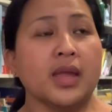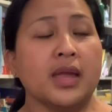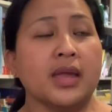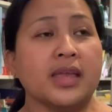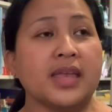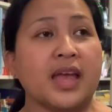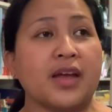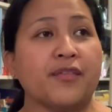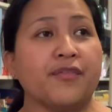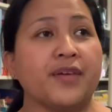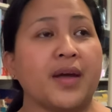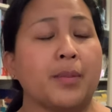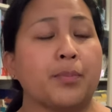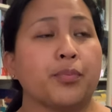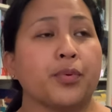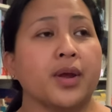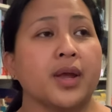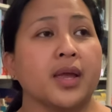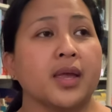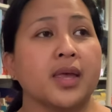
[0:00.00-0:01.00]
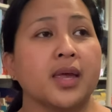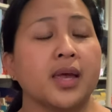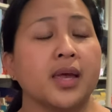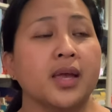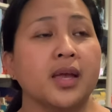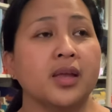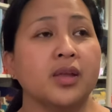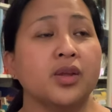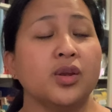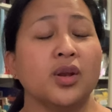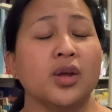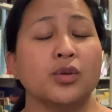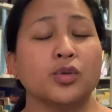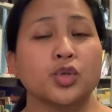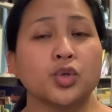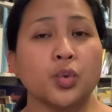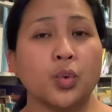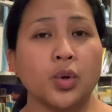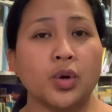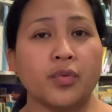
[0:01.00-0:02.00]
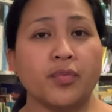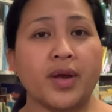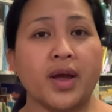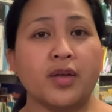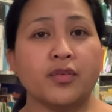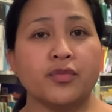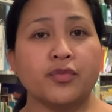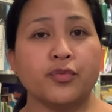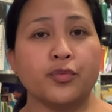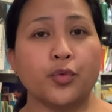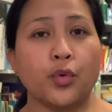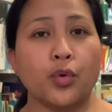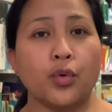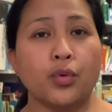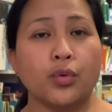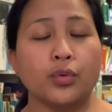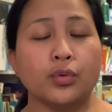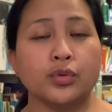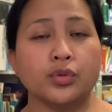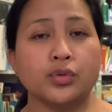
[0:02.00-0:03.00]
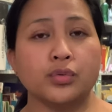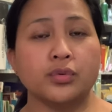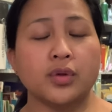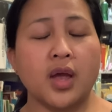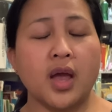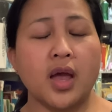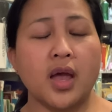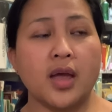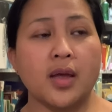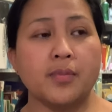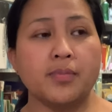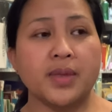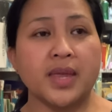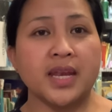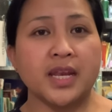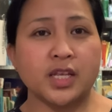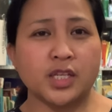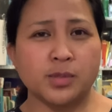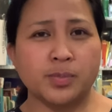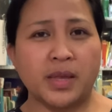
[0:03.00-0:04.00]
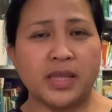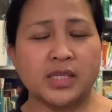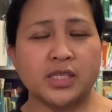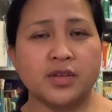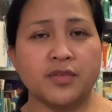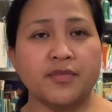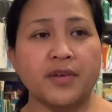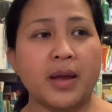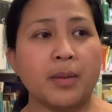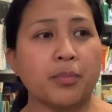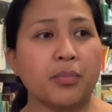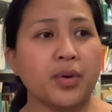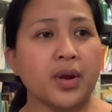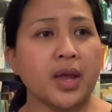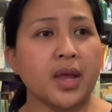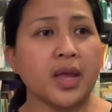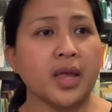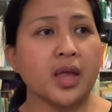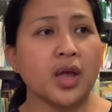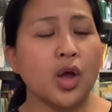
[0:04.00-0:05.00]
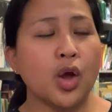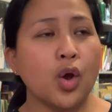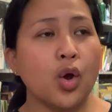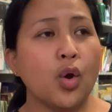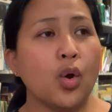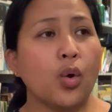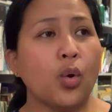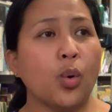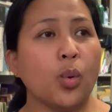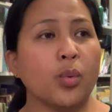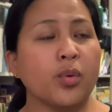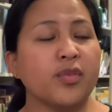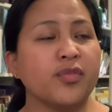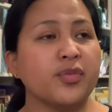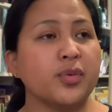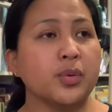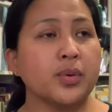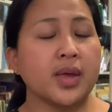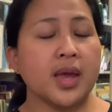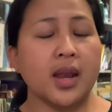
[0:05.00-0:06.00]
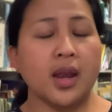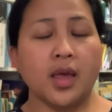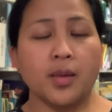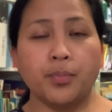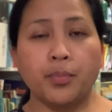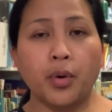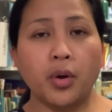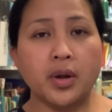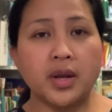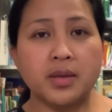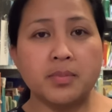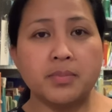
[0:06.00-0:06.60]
get fabric, you know, trawl around for um, inexpensive fabric or if you get like poly